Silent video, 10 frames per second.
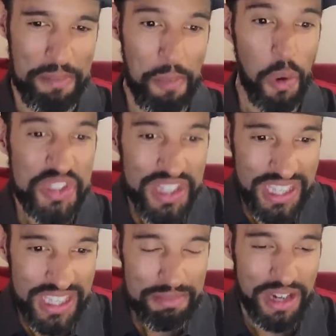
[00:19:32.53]

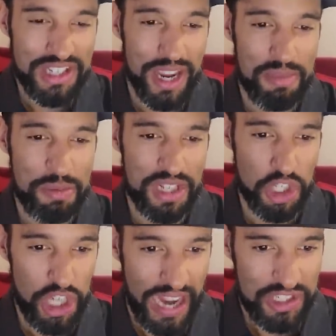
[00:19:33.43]
Mostly my time has been
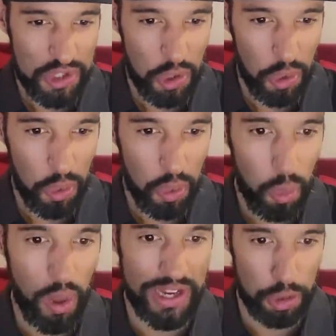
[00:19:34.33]
in Jackson
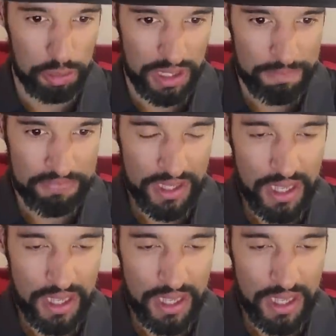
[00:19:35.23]
Hole, Wyoming,